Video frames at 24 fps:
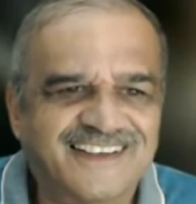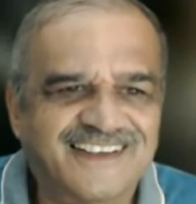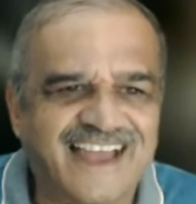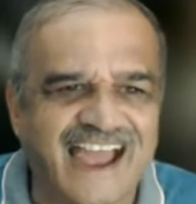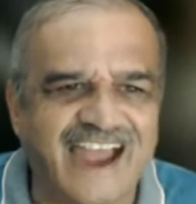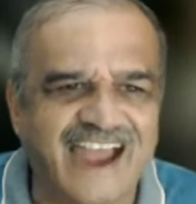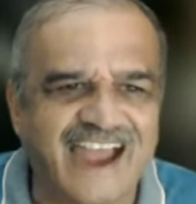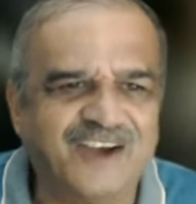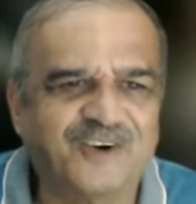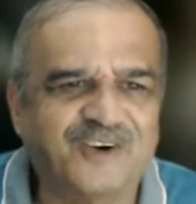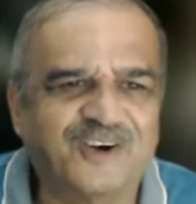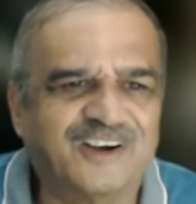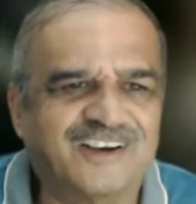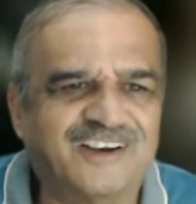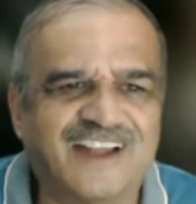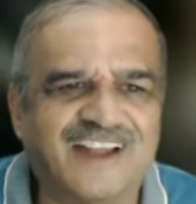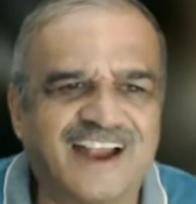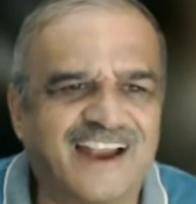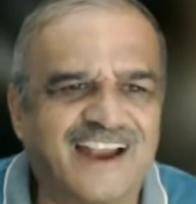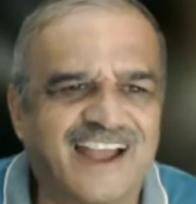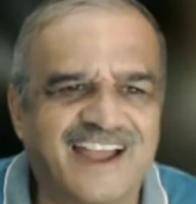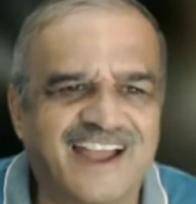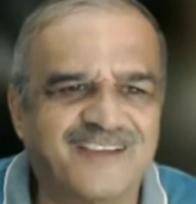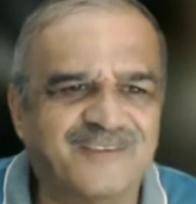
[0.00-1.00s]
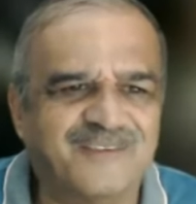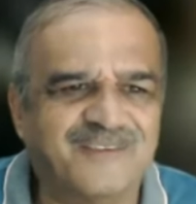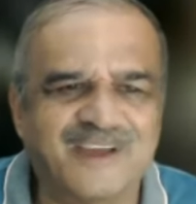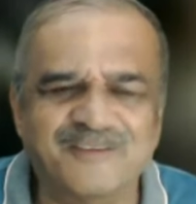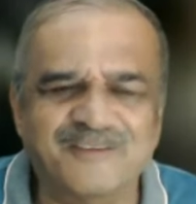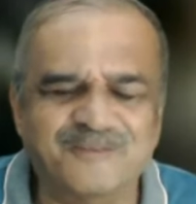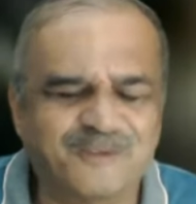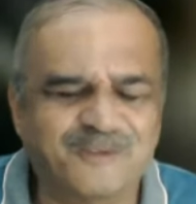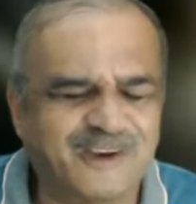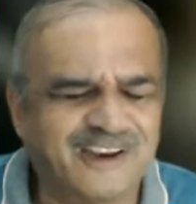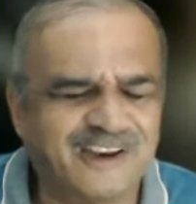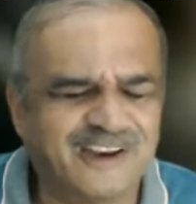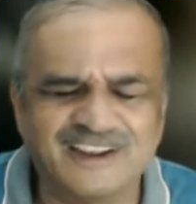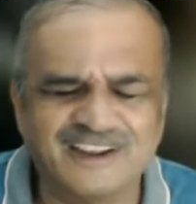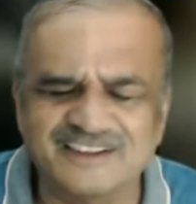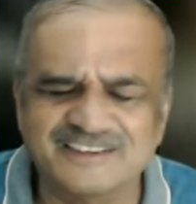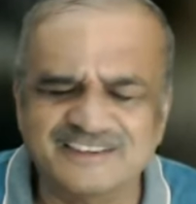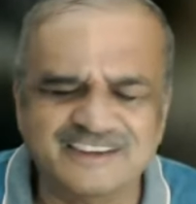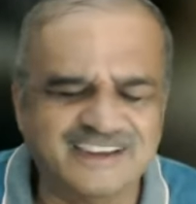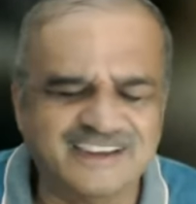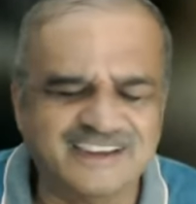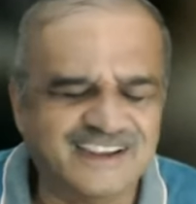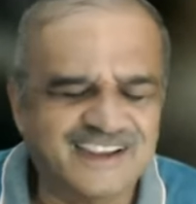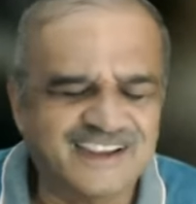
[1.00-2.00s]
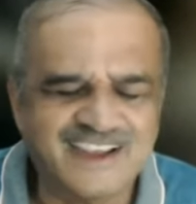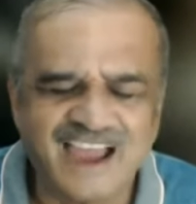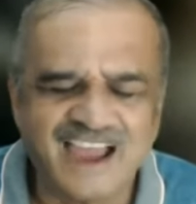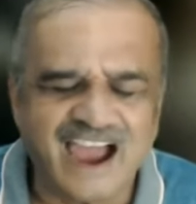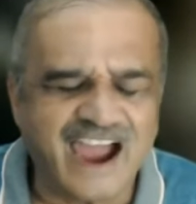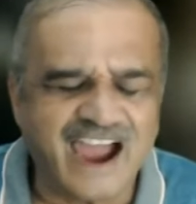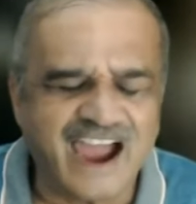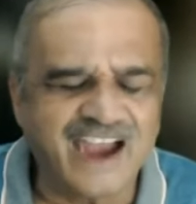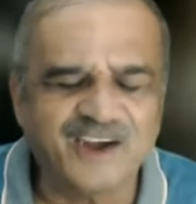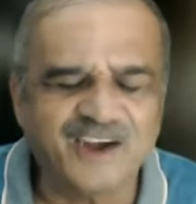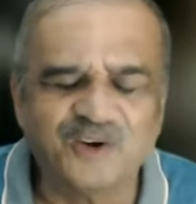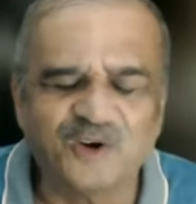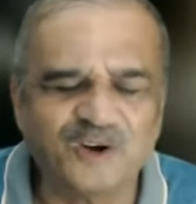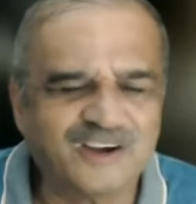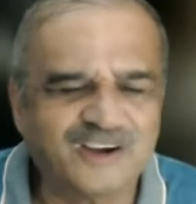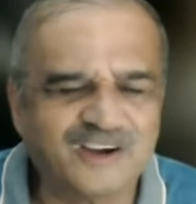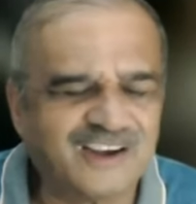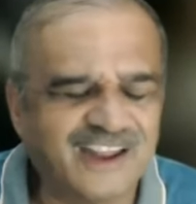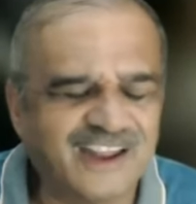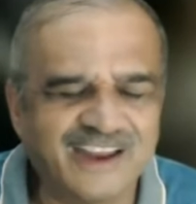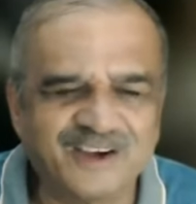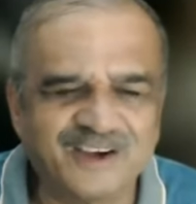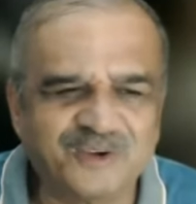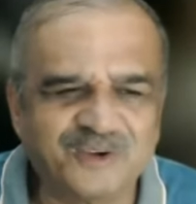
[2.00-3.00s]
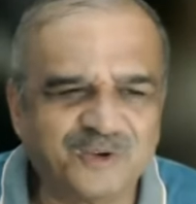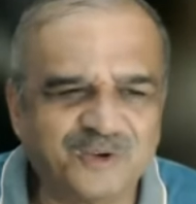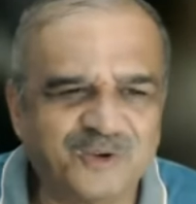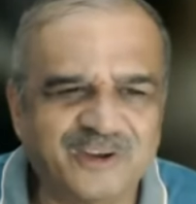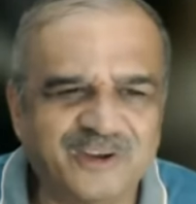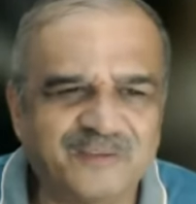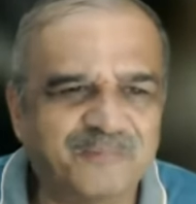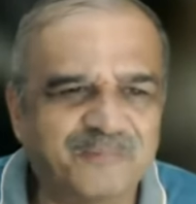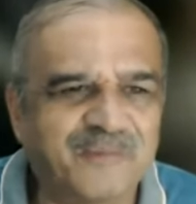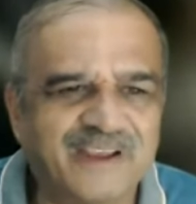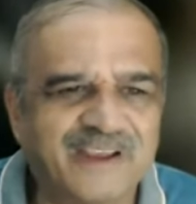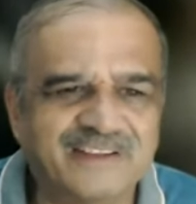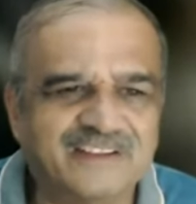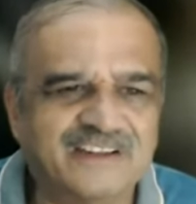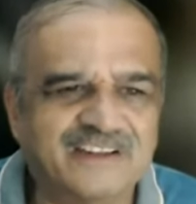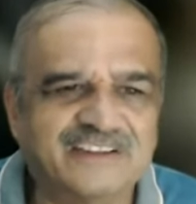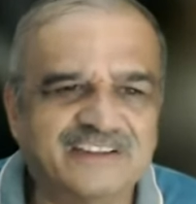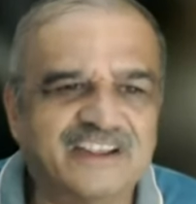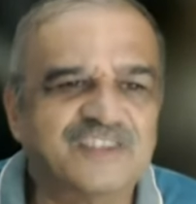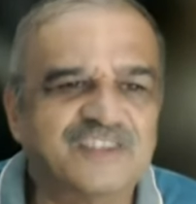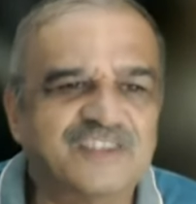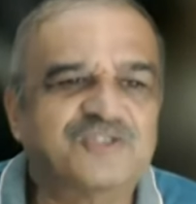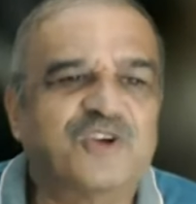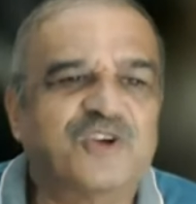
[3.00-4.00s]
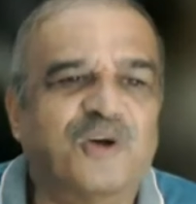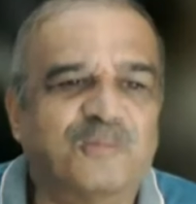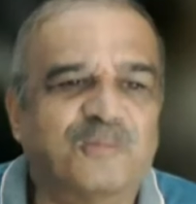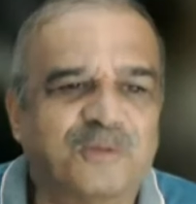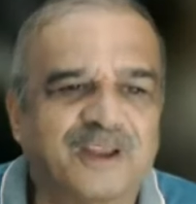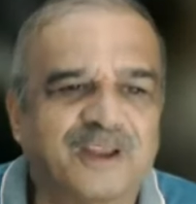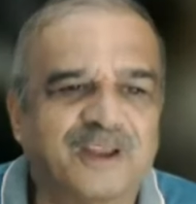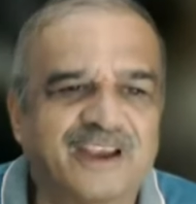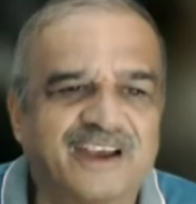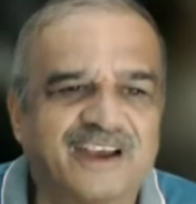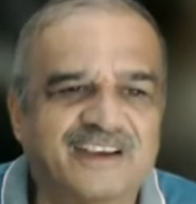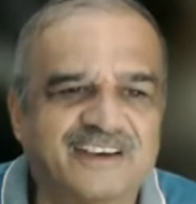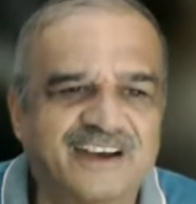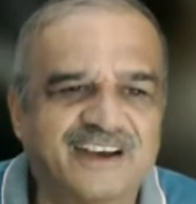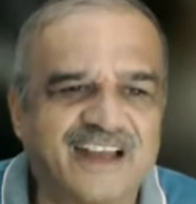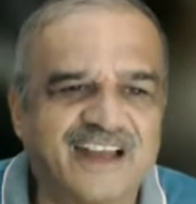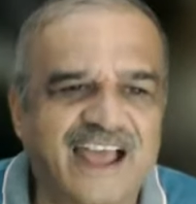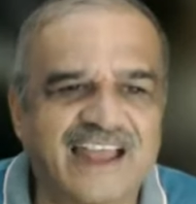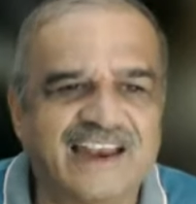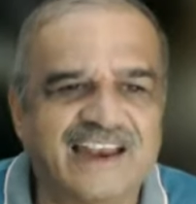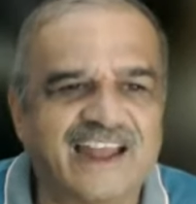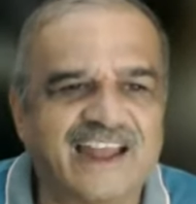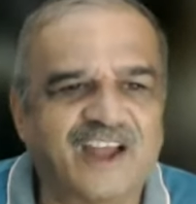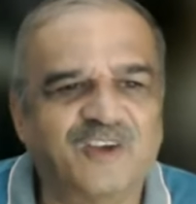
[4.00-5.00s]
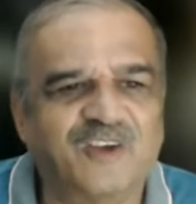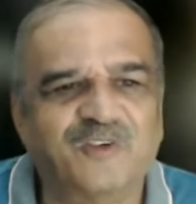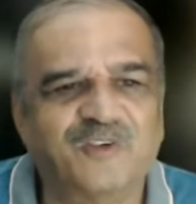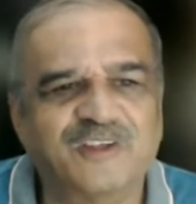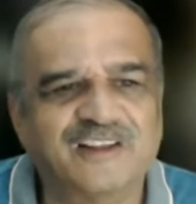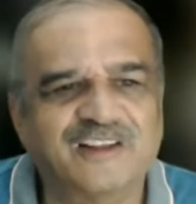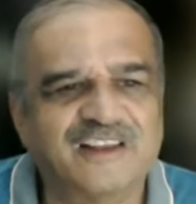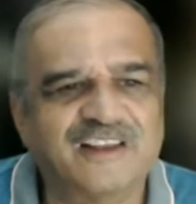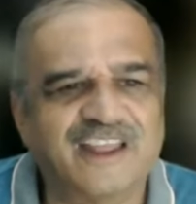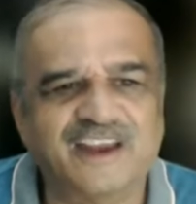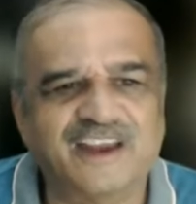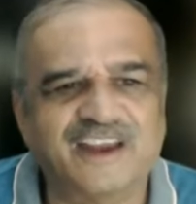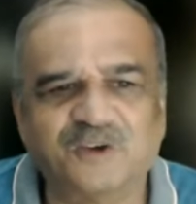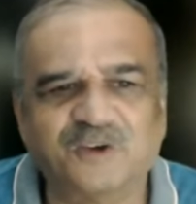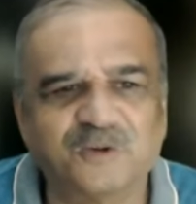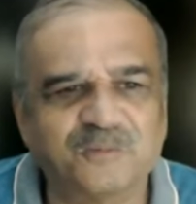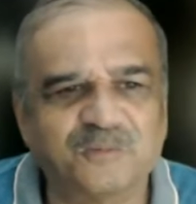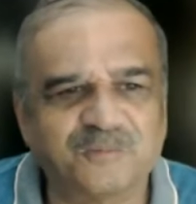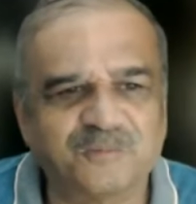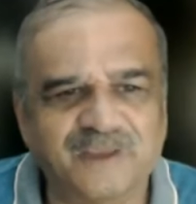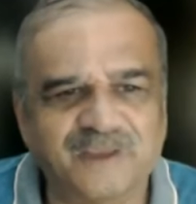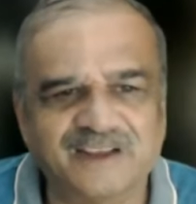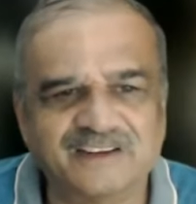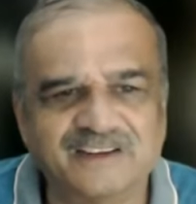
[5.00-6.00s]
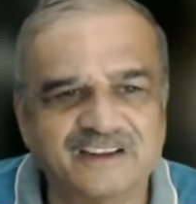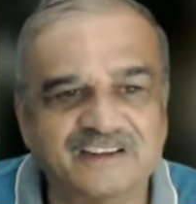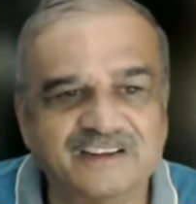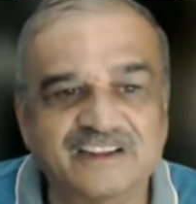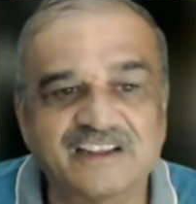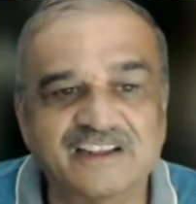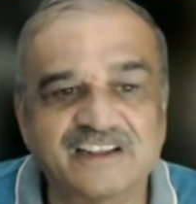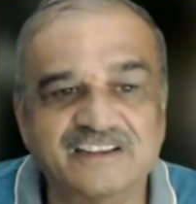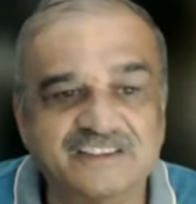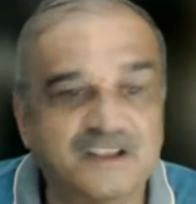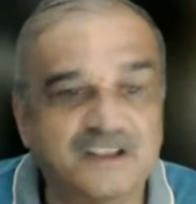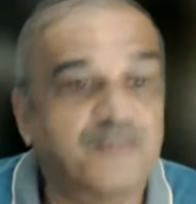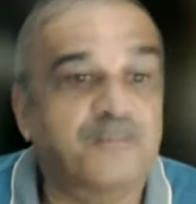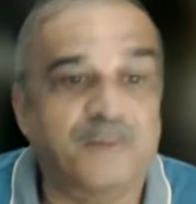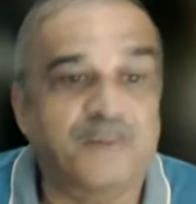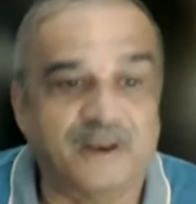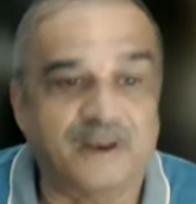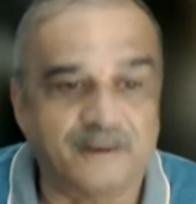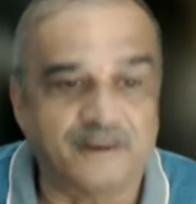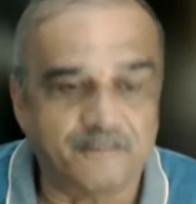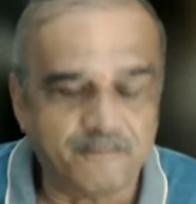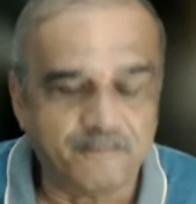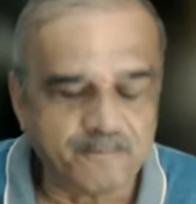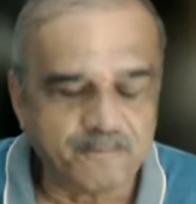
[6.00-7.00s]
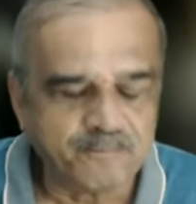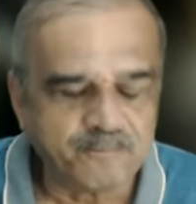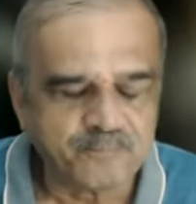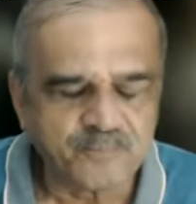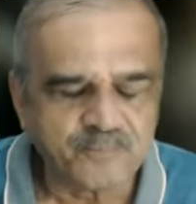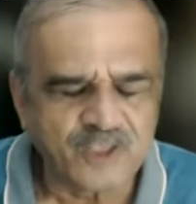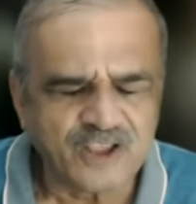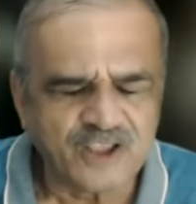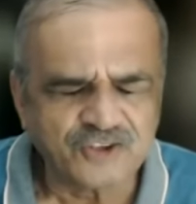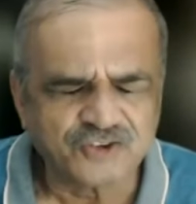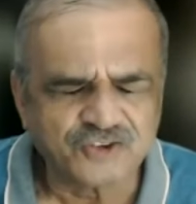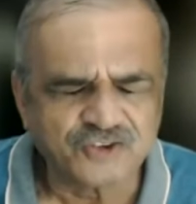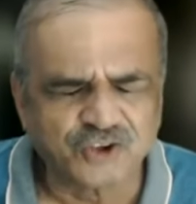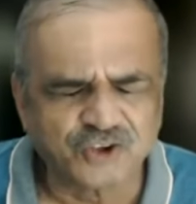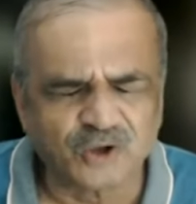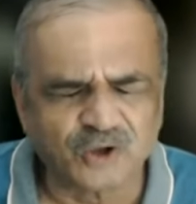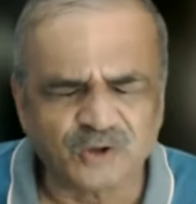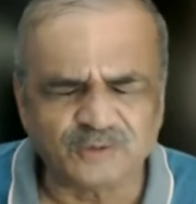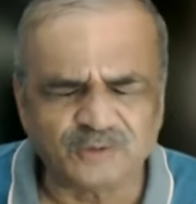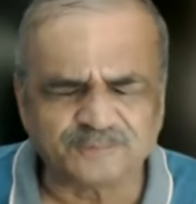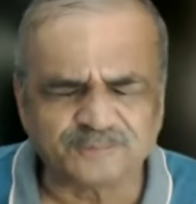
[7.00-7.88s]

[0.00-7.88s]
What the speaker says: I'm very lazy. I don't like to make the things complicated. I always like to make the things simple. So